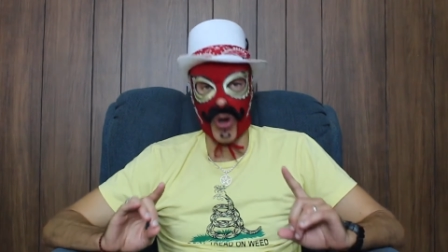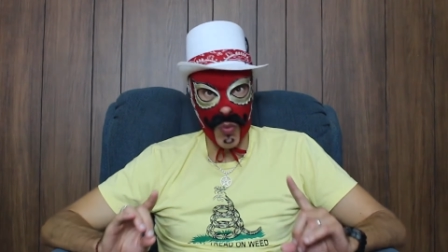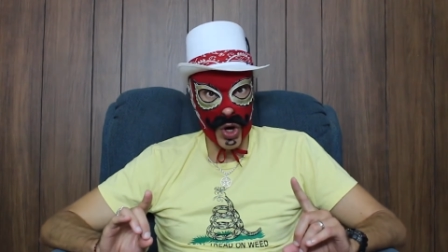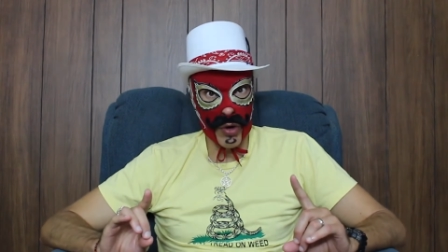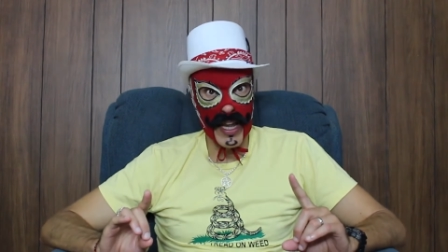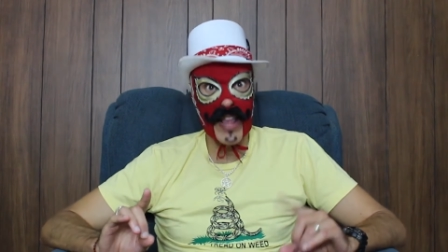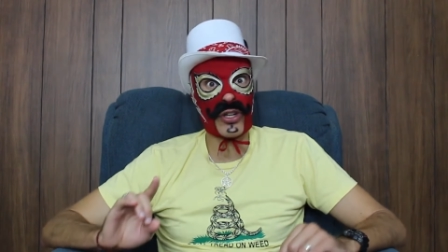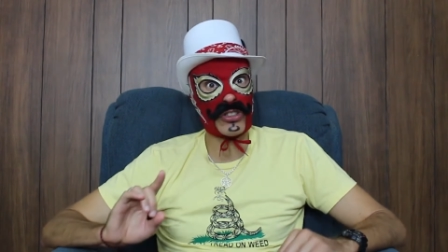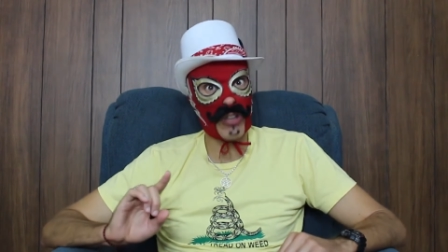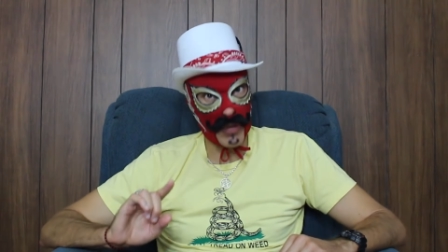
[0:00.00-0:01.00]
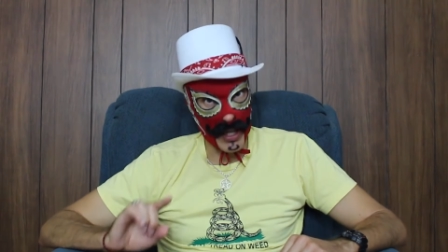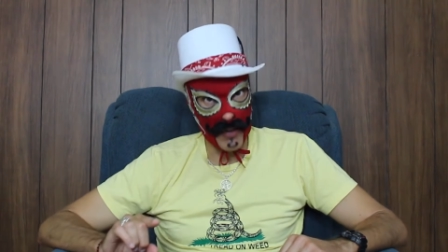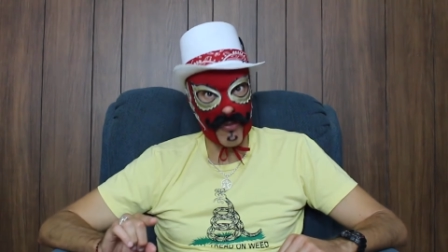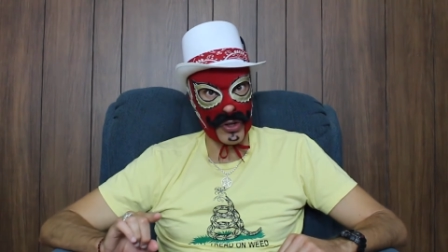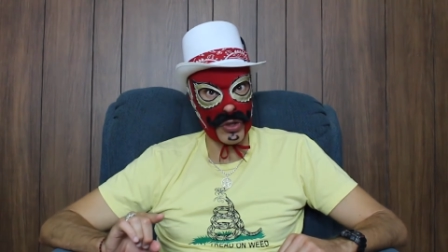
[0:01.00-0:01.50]
don't worry, there's something in
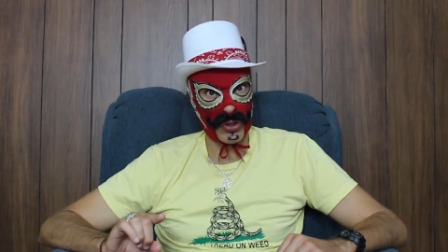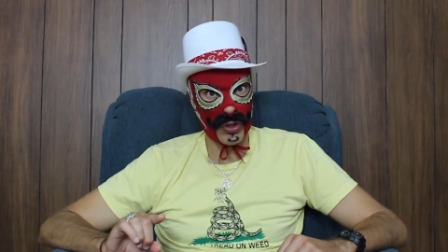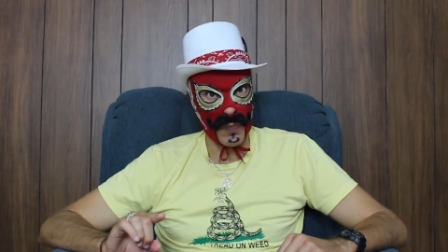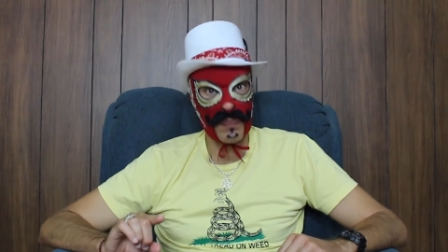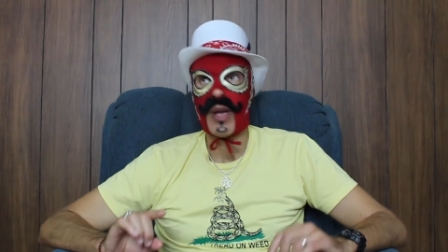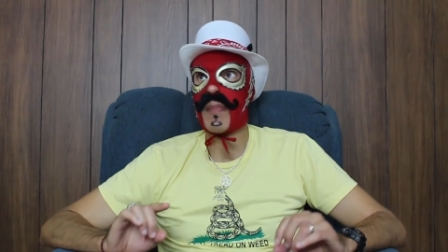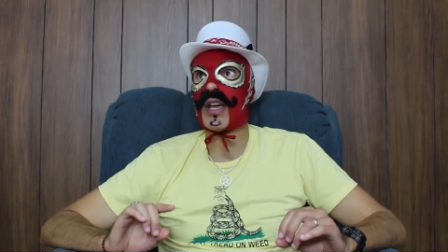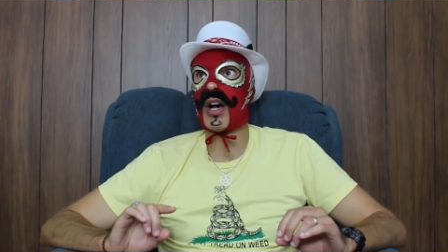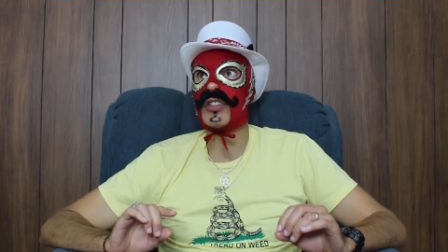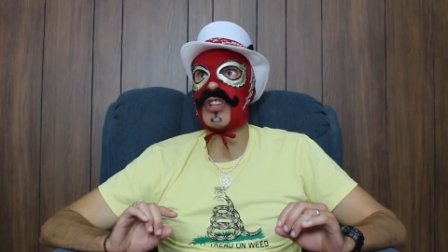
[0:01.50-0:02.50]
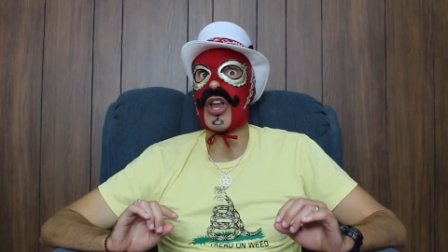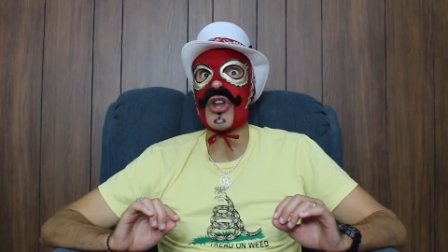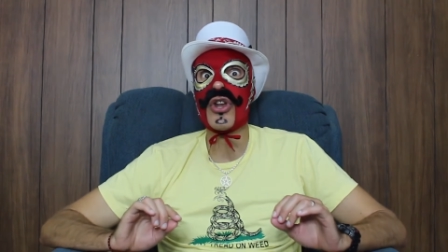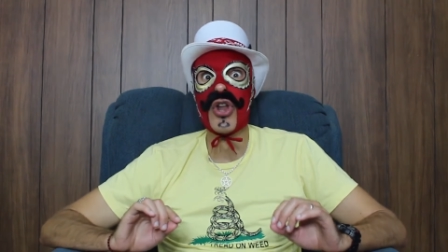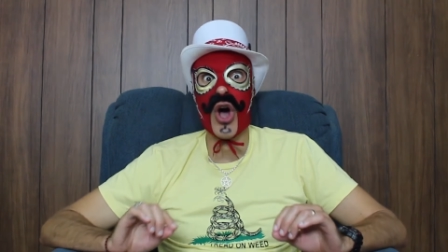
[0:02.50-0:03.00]
it for you too, because
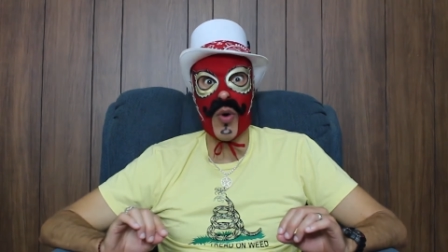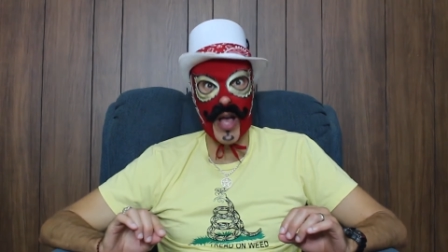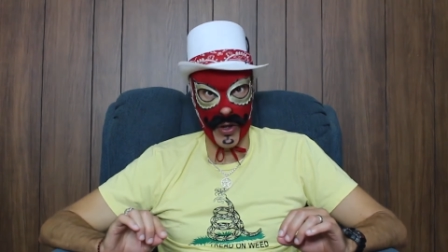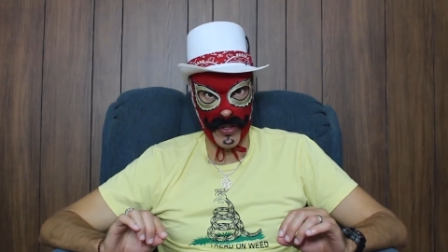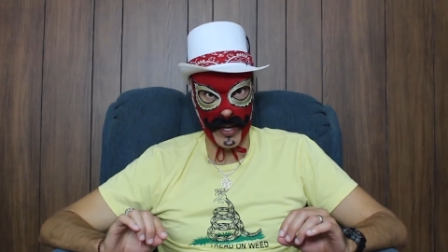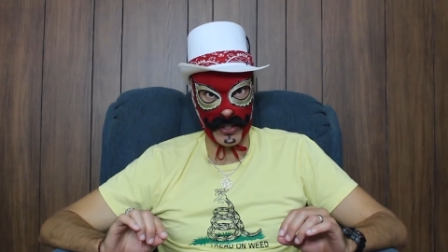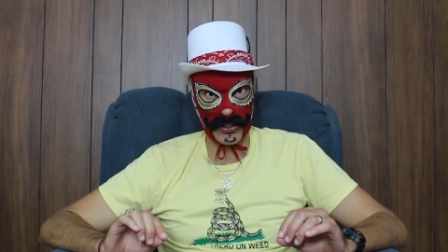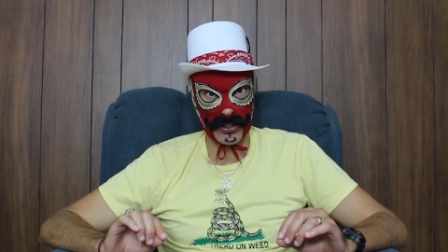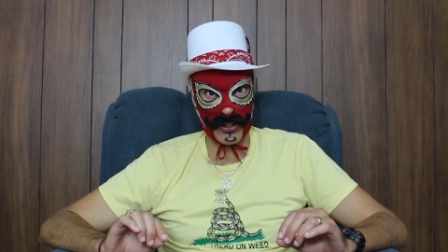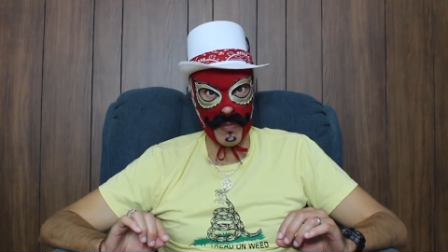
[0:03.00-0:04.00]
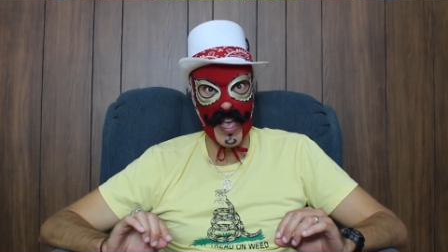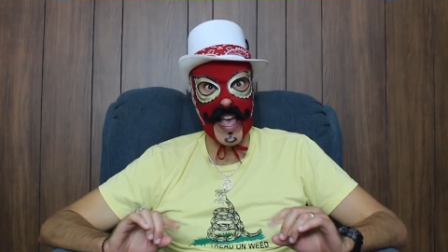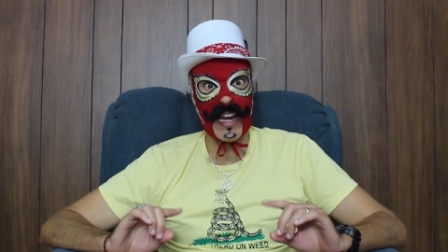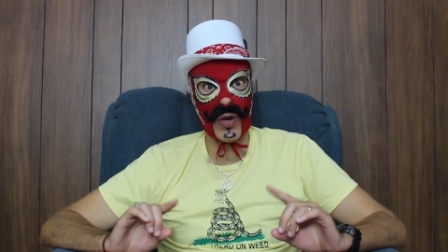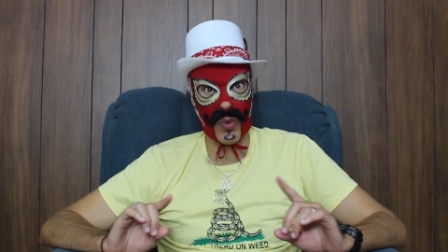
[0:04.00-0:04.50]
no healthcare system
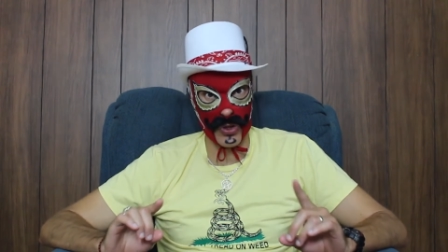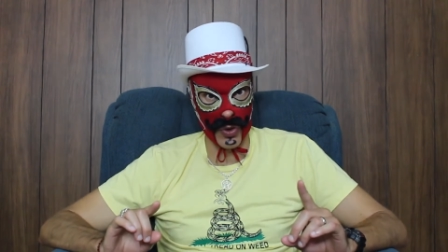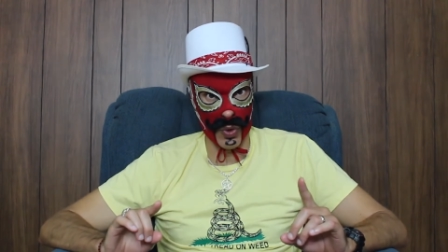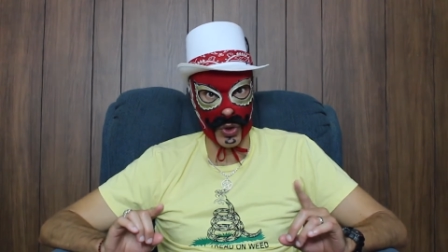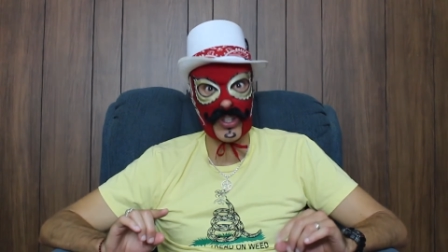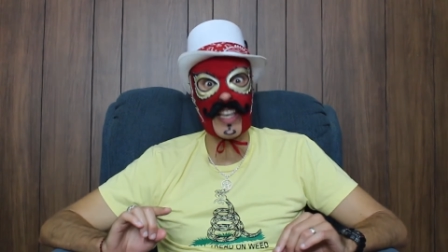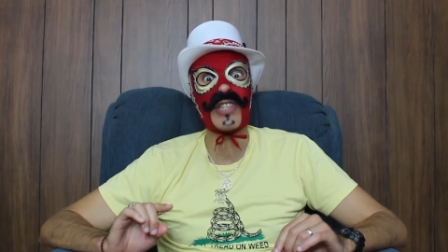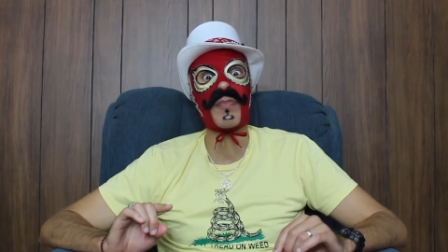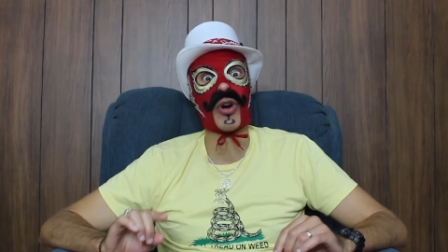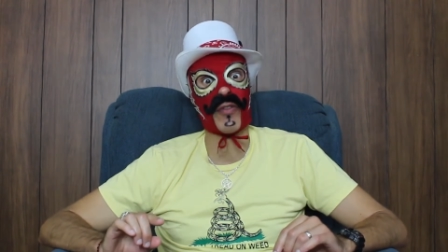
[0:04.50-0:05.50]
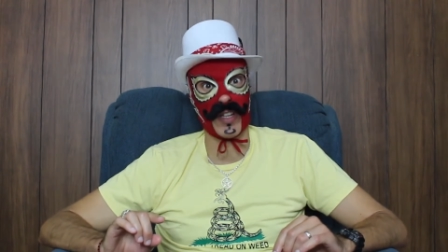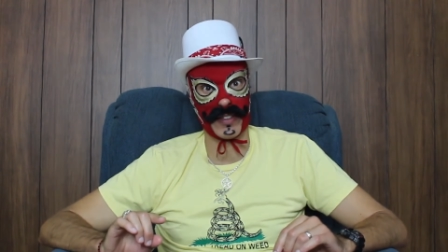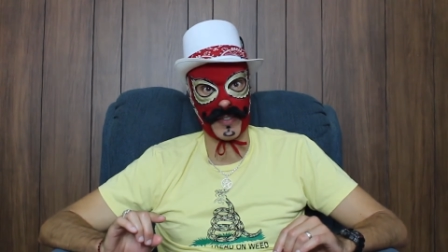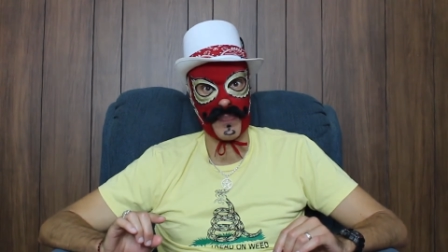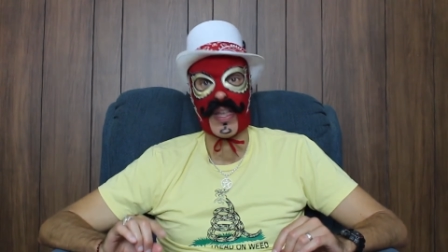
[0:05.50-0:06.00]
anywhere in the world is
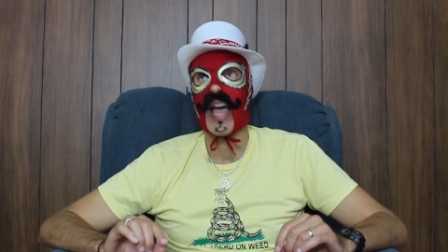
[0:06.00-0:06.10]
perfect.